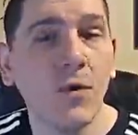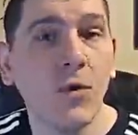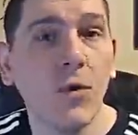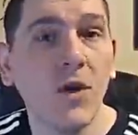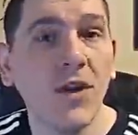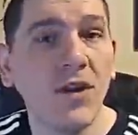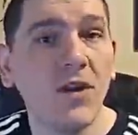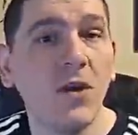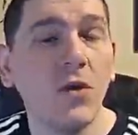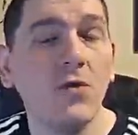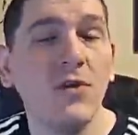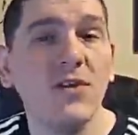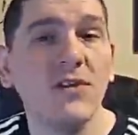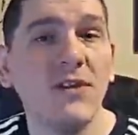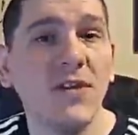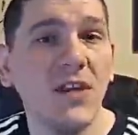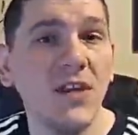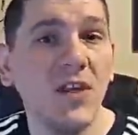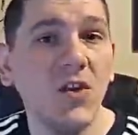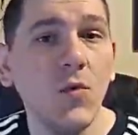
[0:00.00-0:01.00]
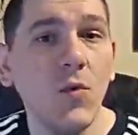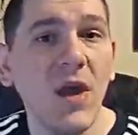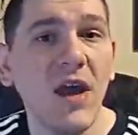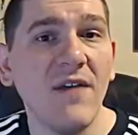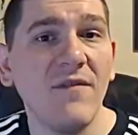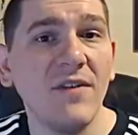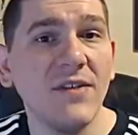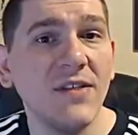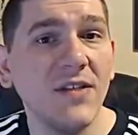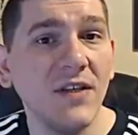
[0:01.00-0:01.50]
to notice that you have a
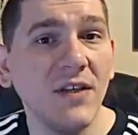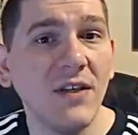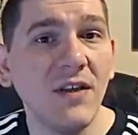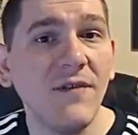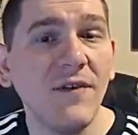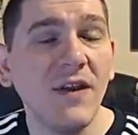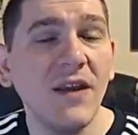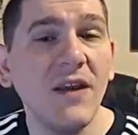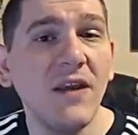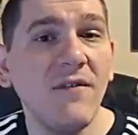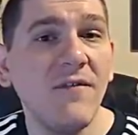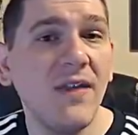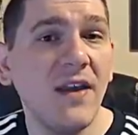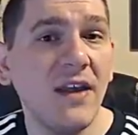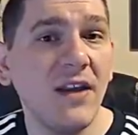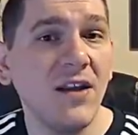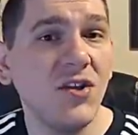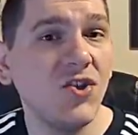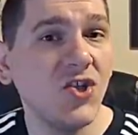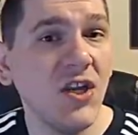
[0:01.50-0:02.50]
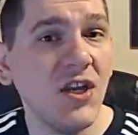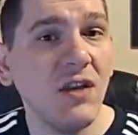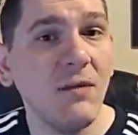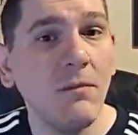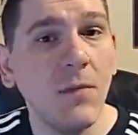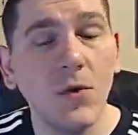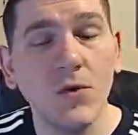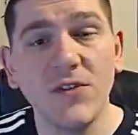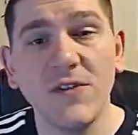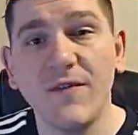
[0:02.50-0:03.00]
significant advantage in
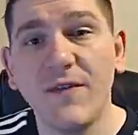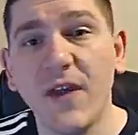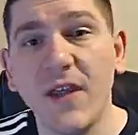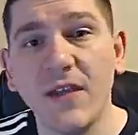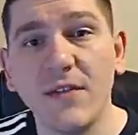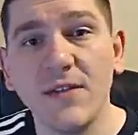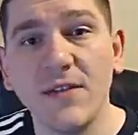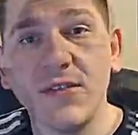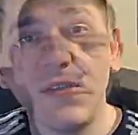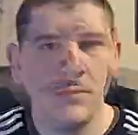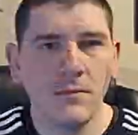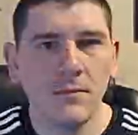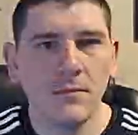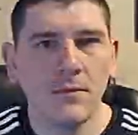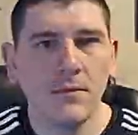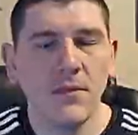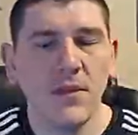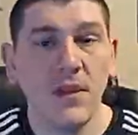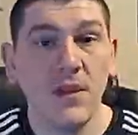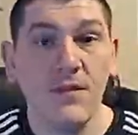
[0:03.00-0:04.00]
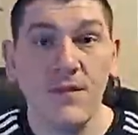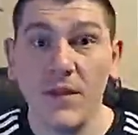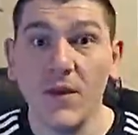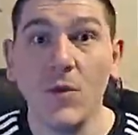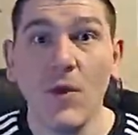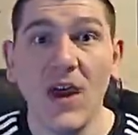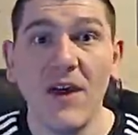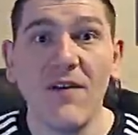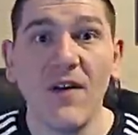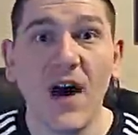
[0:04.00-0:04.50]
most fights. If you
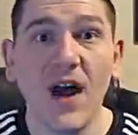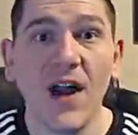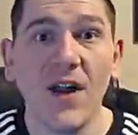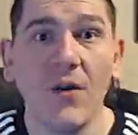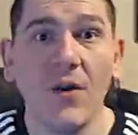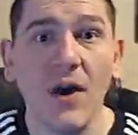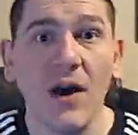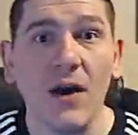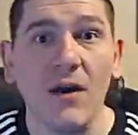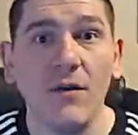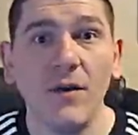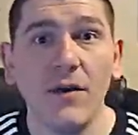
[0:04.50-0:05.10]
have high ground,